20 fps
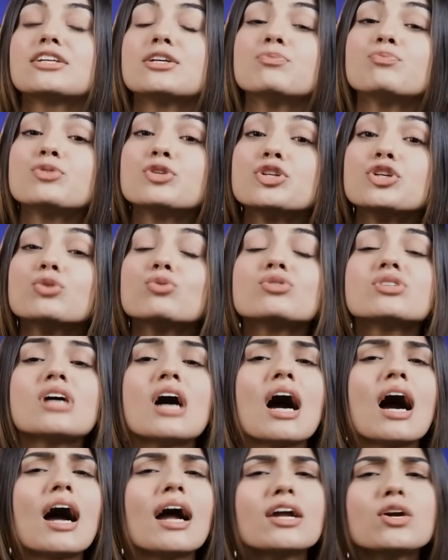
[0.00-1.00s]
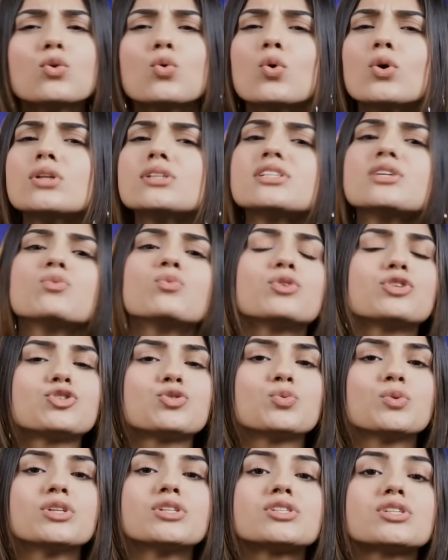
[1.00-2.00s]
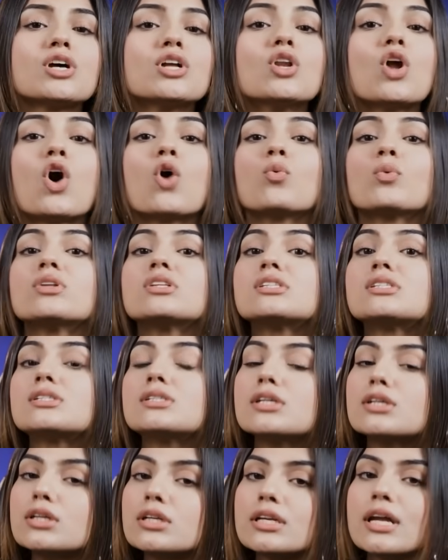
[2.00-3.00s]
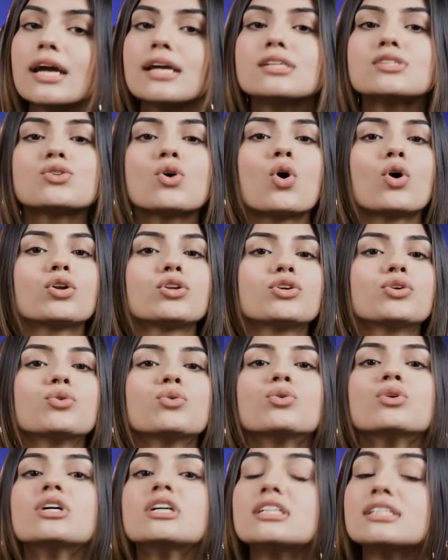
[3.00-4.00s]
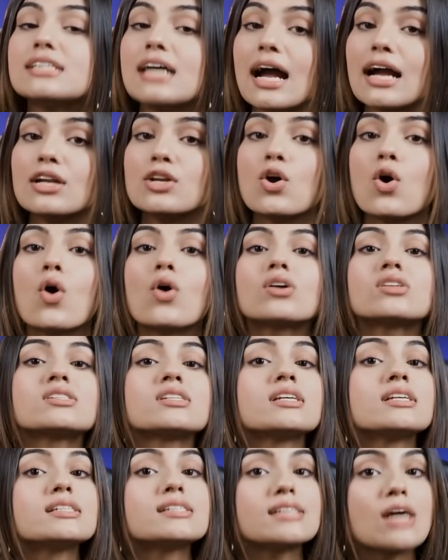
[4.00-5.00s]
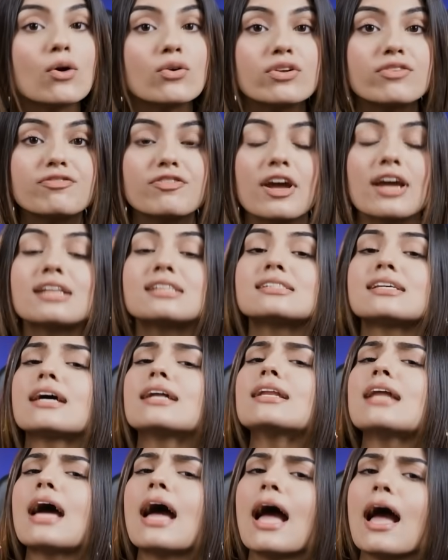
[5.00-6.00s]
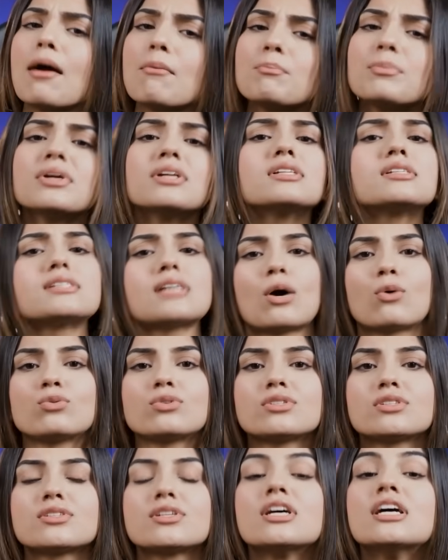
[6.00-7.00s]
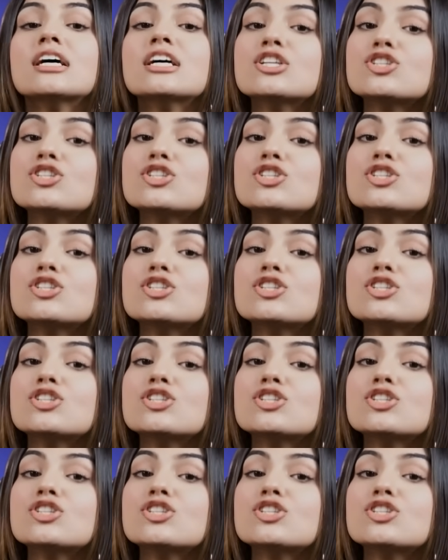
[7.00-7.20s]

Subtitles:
It can produce high quality visuals along with synchronized audio, dialogues, sound effects, and ambient sound.